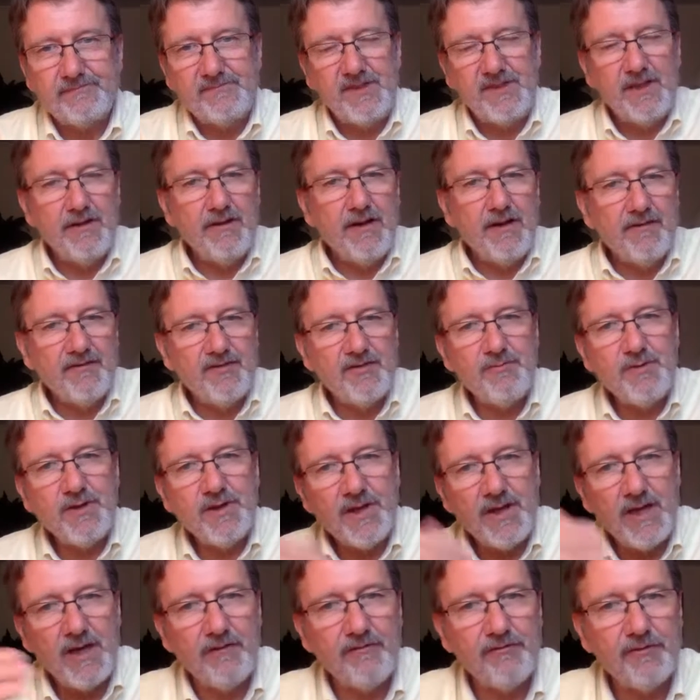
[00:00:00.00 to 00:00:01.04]
you have to be
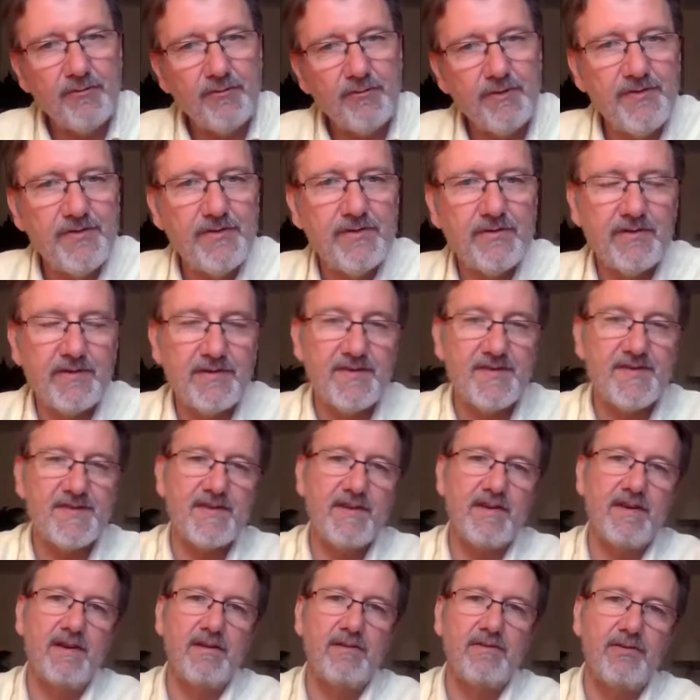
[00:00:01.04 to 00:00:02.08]
careful with your
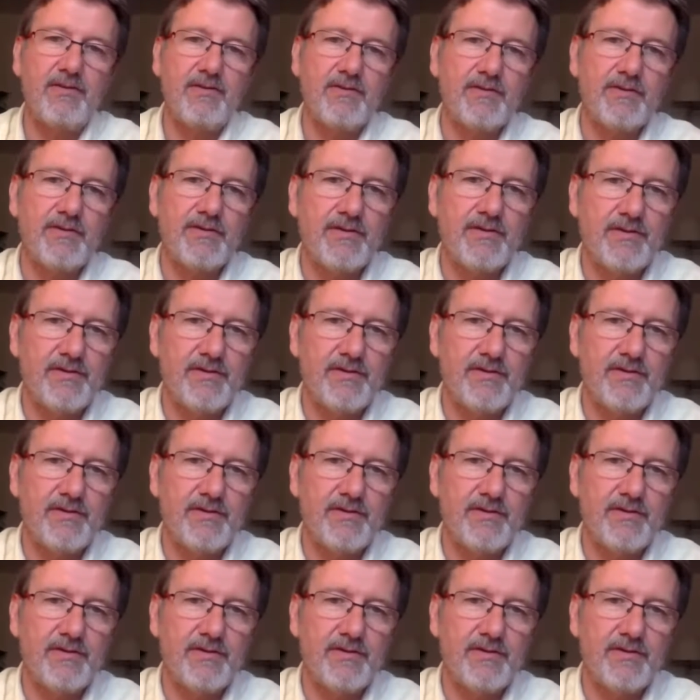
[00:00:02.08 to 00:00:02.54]
concern. You know,